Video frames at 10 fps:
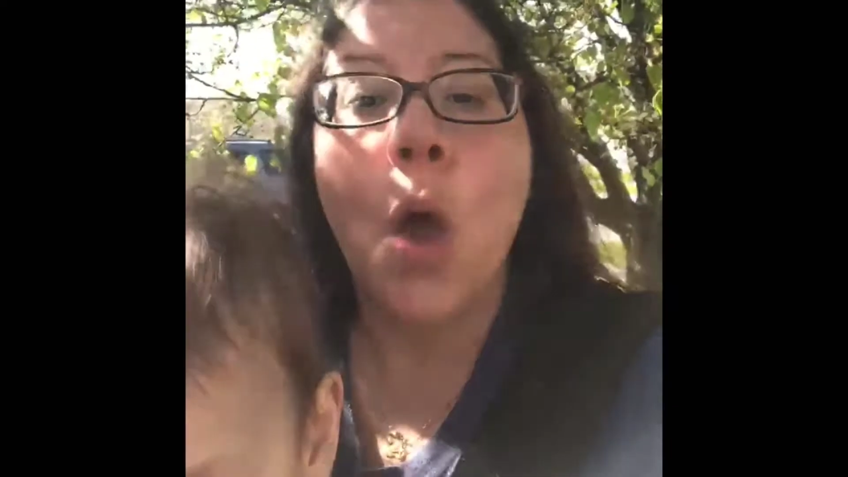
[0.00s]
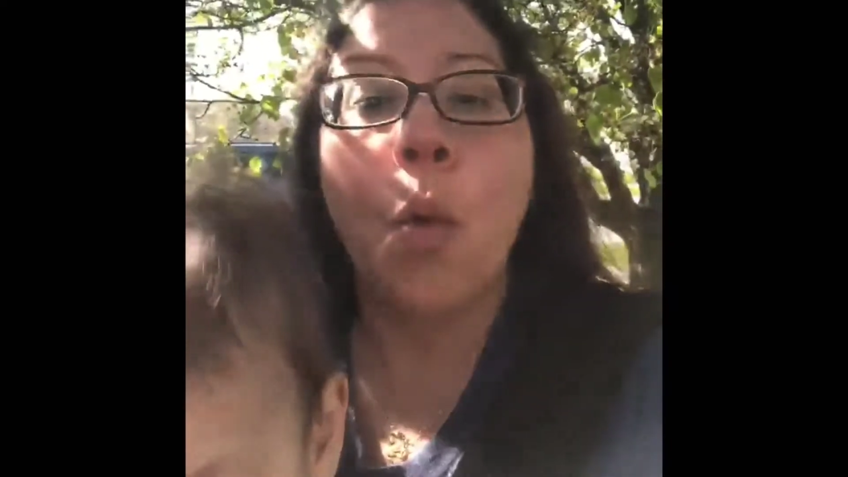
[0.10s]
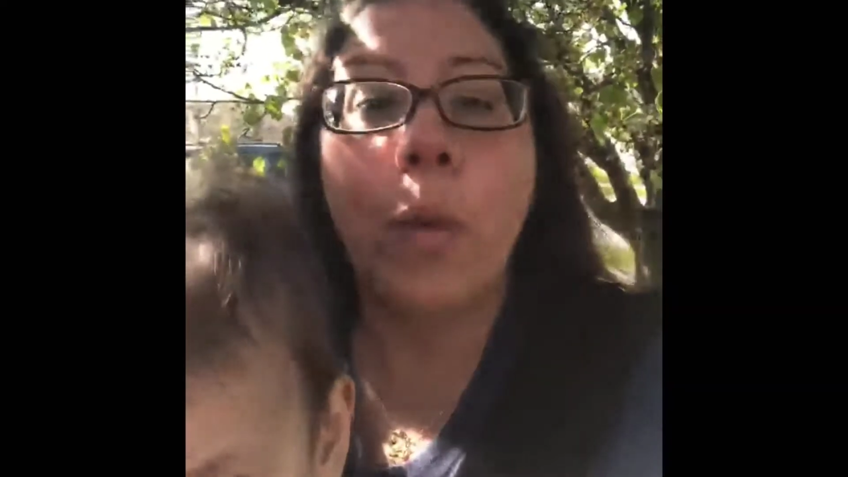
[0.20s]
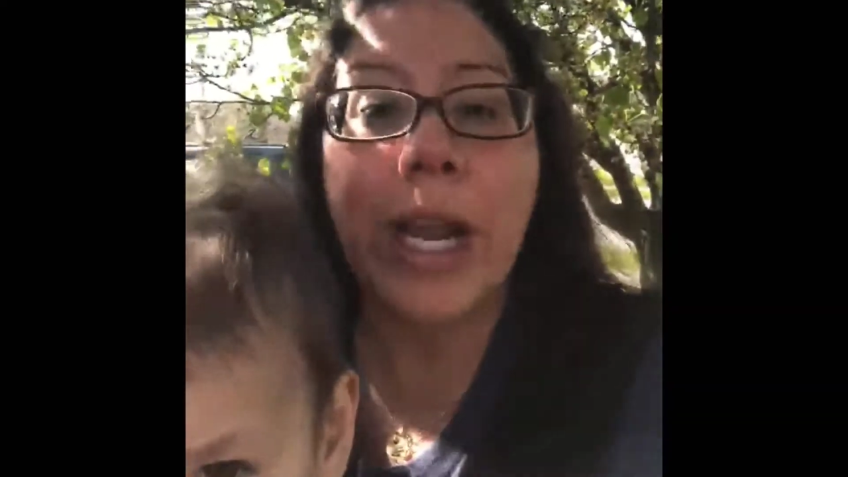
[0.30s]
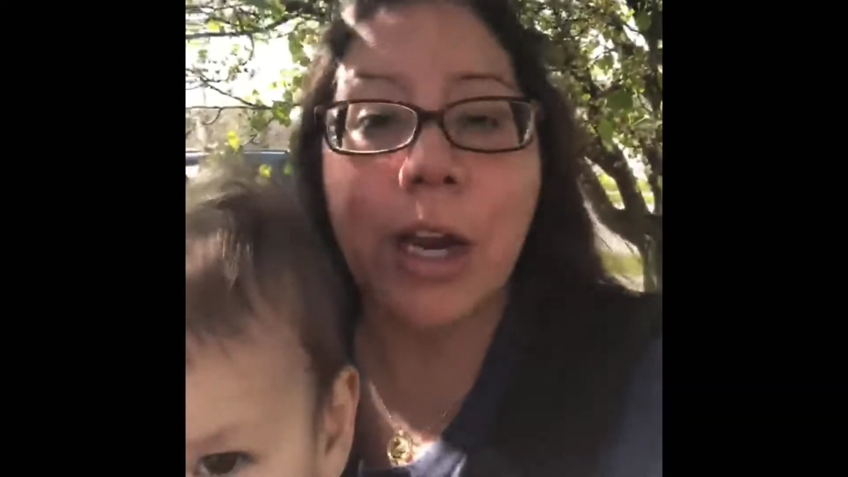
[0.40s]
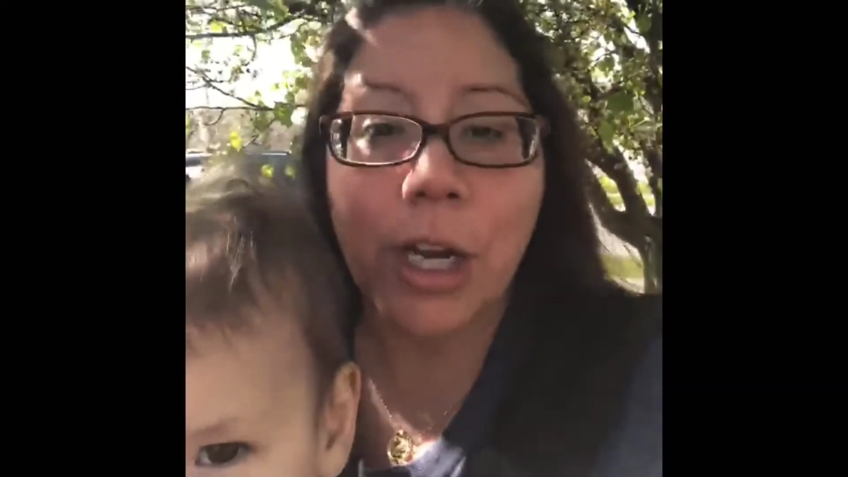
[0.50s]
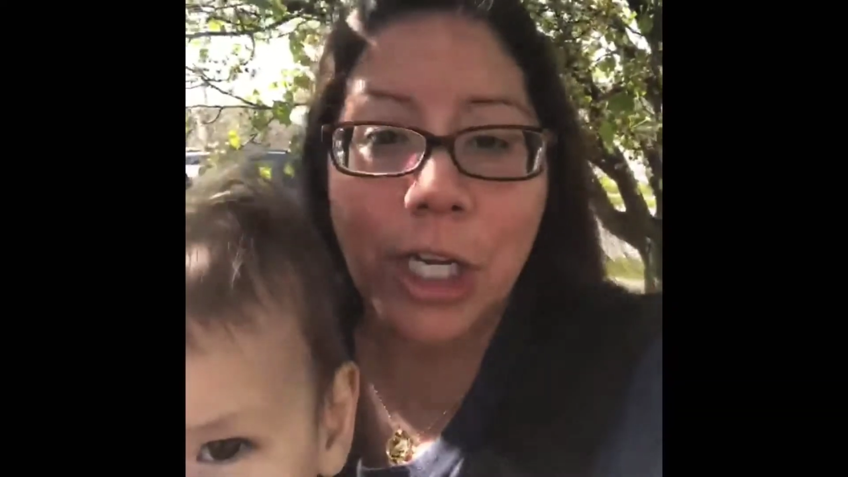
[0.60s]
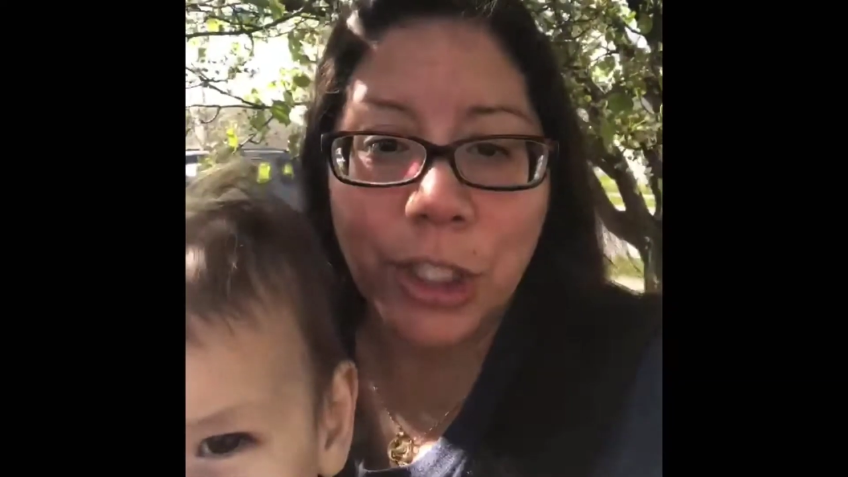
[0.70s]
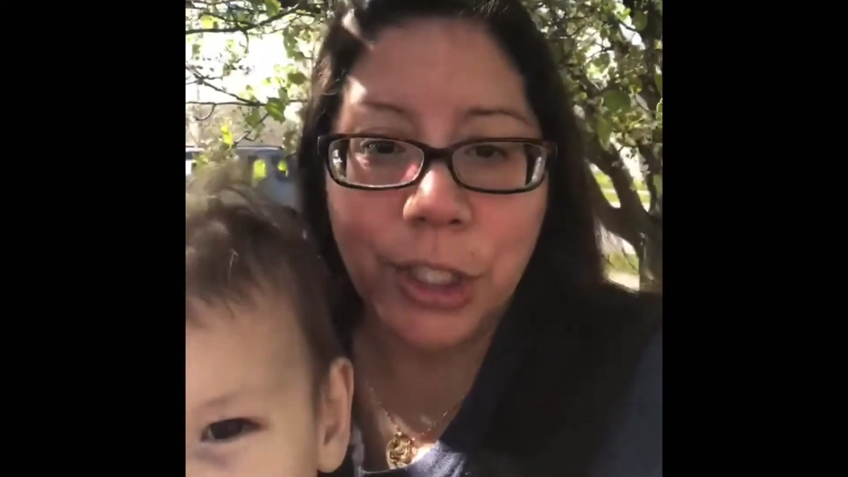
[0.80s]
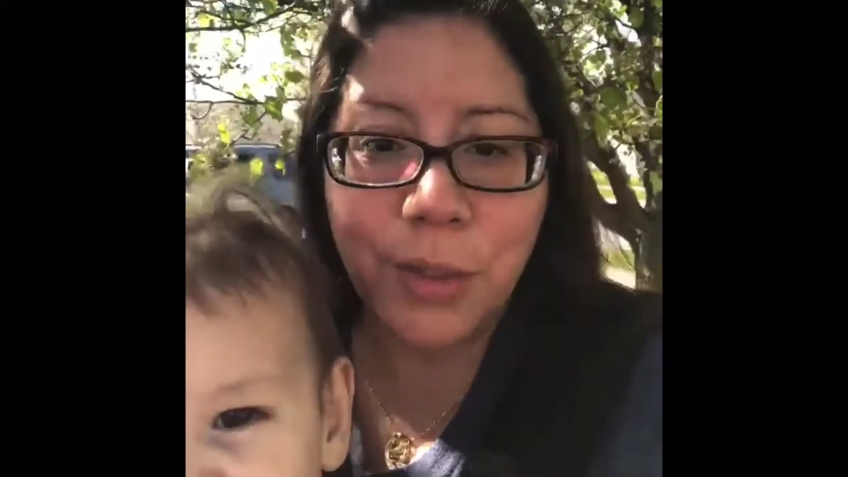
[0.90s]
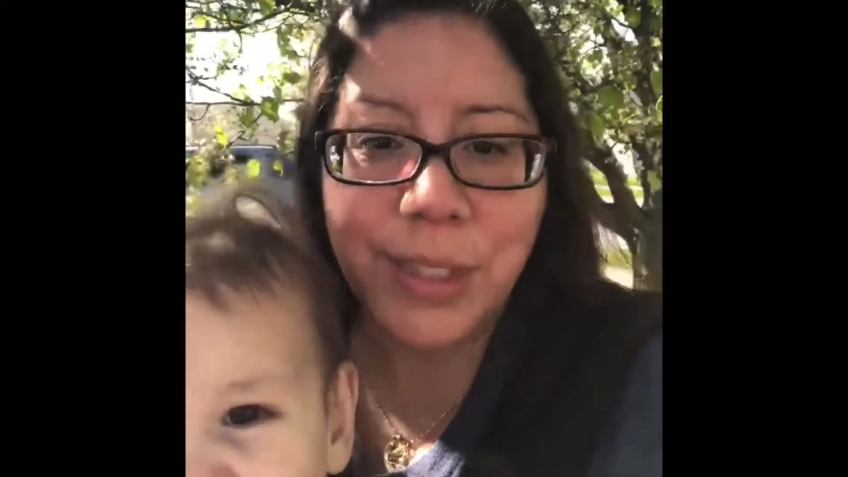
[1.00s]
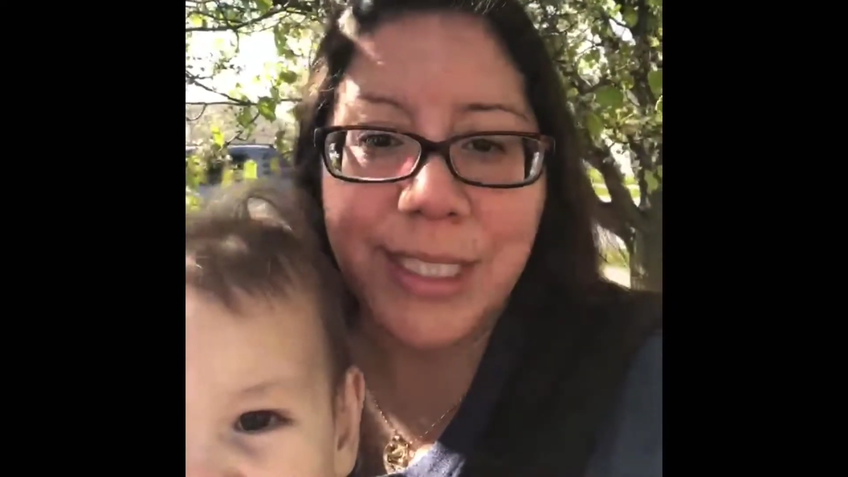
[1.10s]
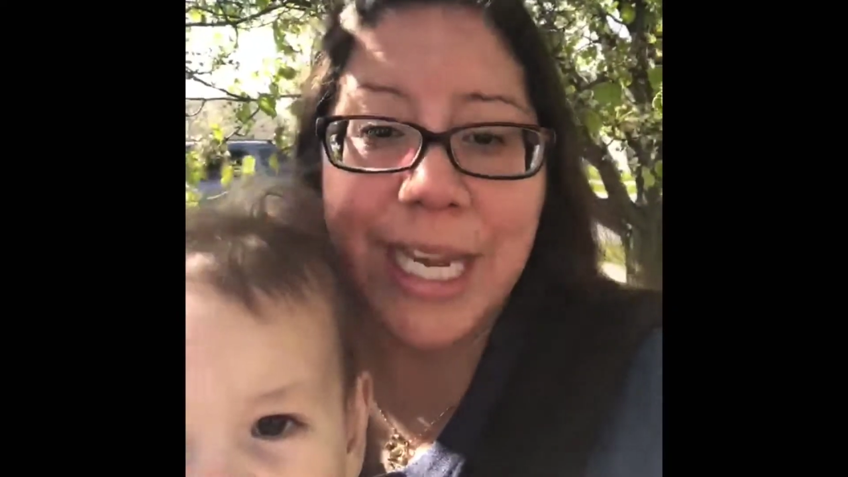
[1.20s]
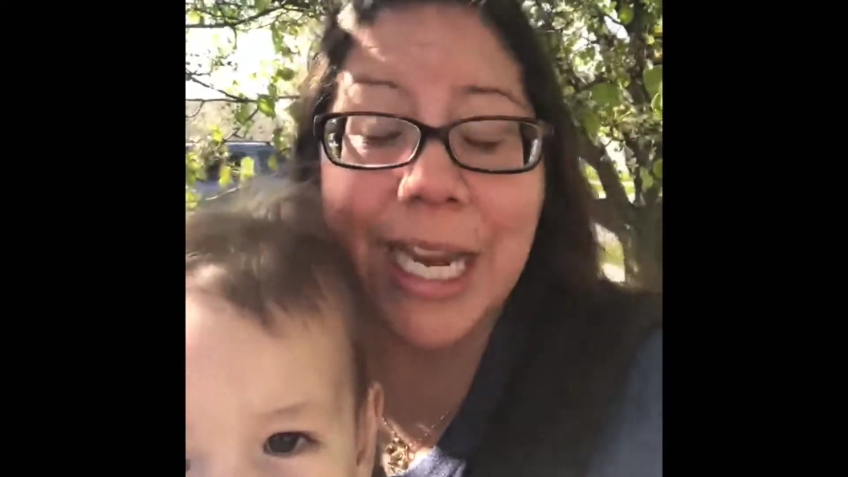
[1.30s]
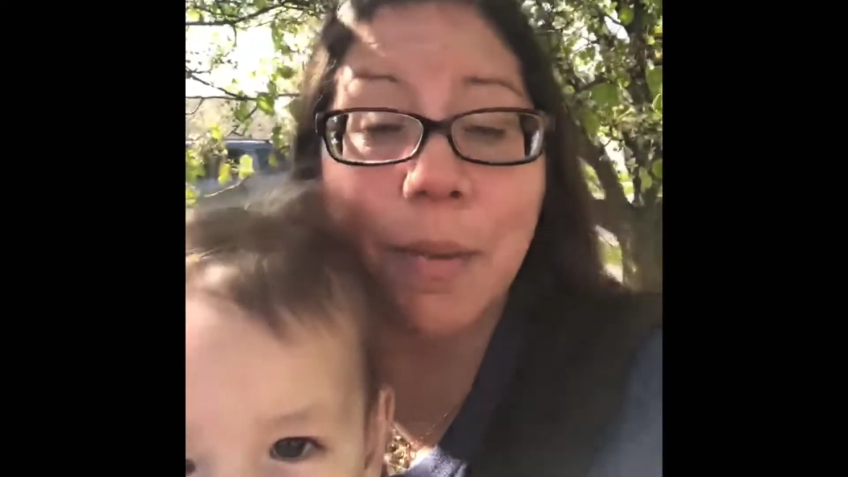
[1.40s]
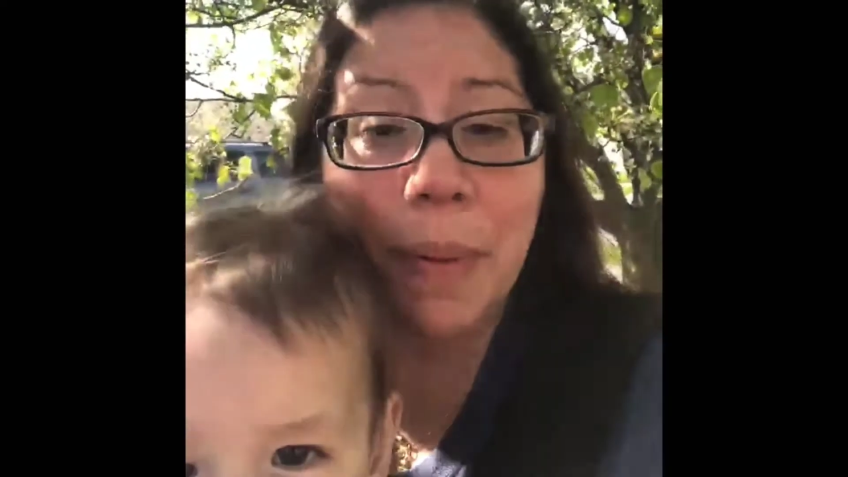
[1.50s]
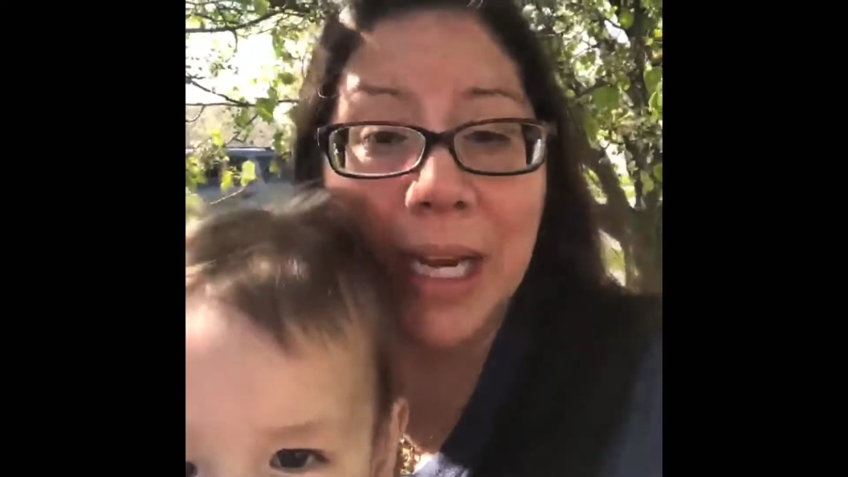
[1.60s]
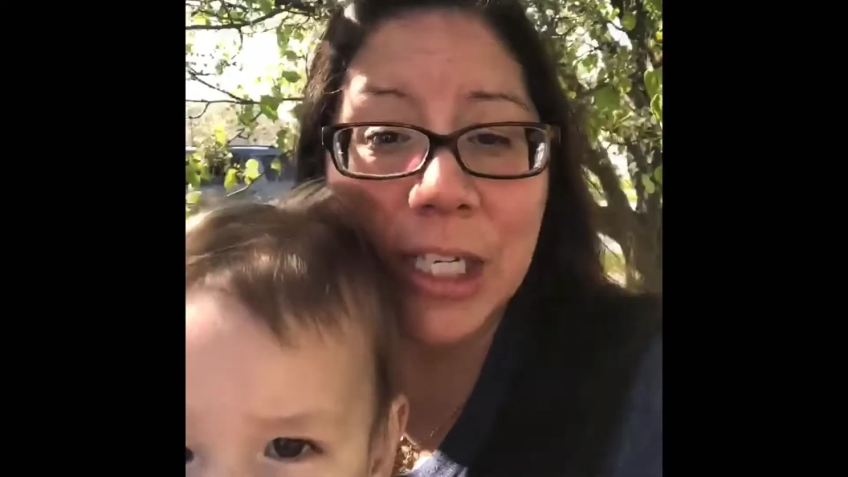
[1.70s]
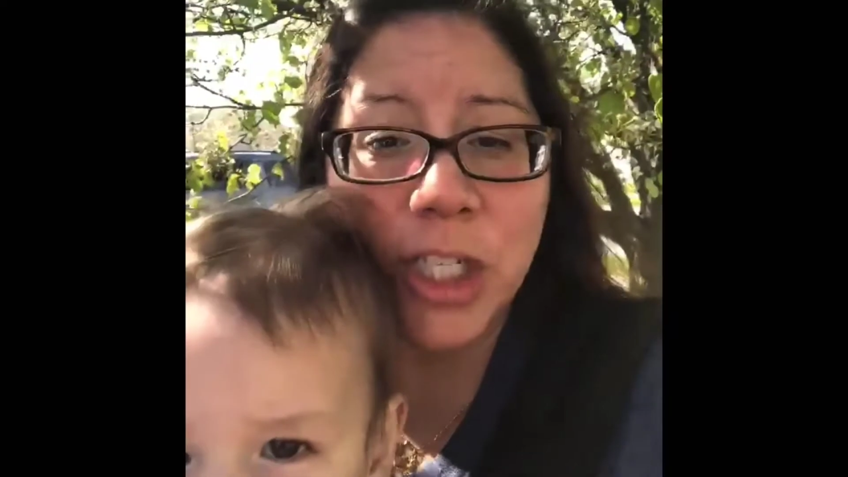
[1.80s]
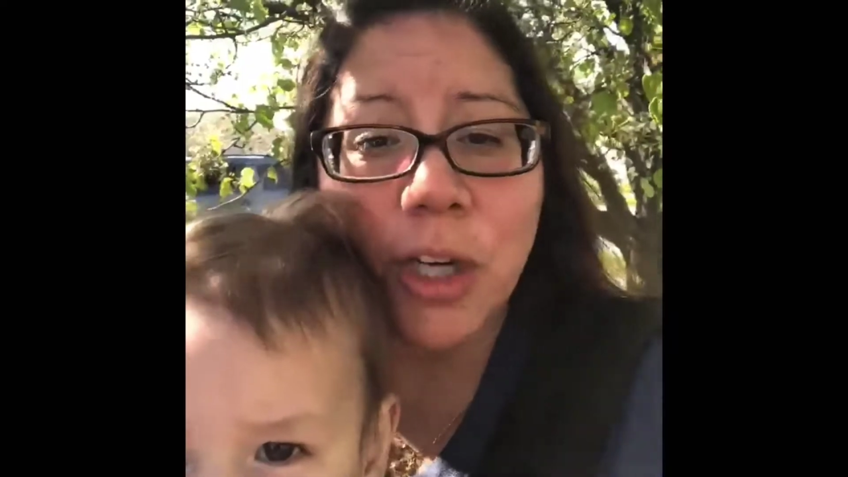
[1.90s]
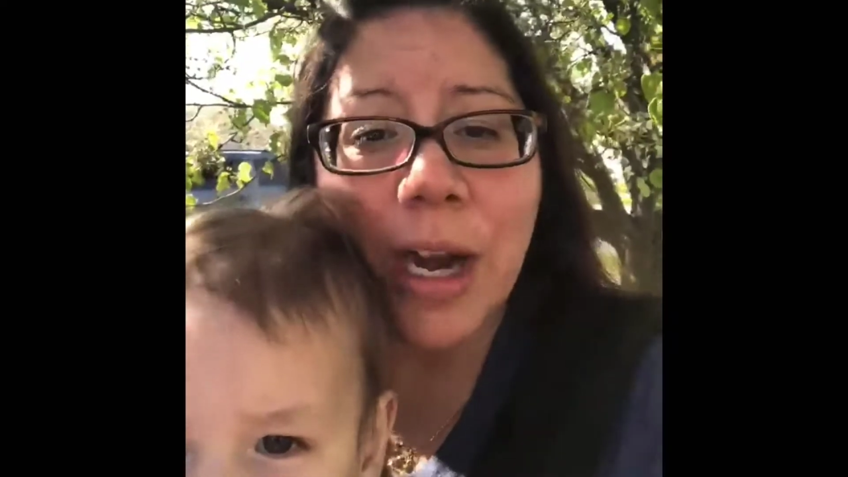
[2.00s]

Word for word: We are gonna choose to take a picture